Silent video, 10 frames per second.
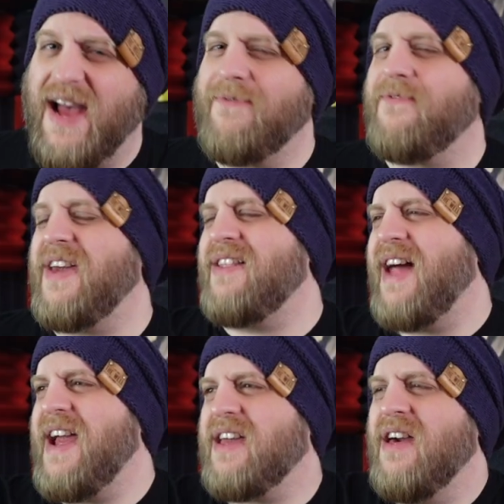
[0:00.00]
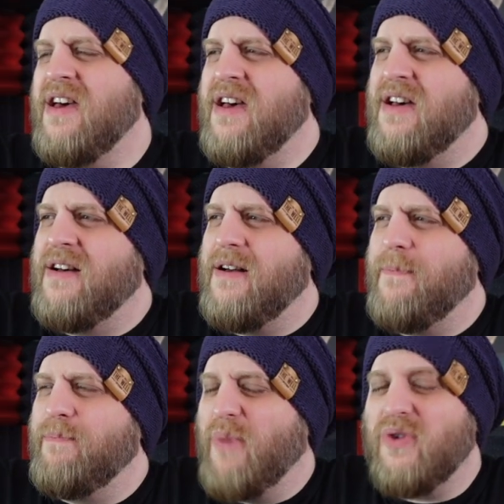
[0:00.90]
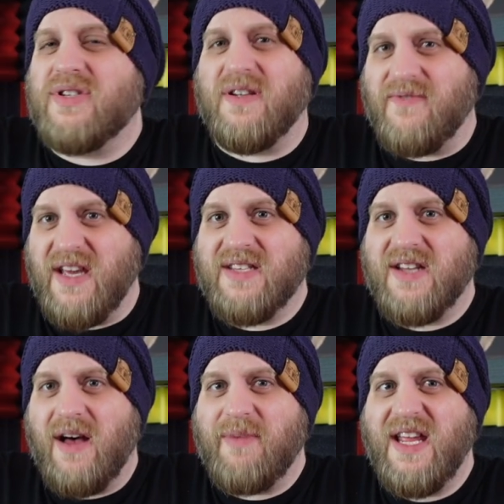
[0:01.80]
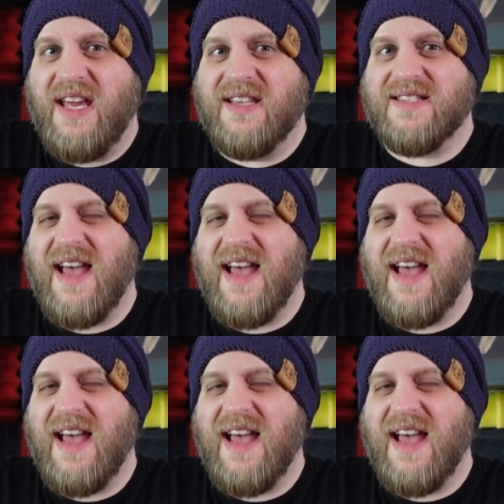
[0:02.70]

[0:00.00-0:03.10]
I feel like most of these nominees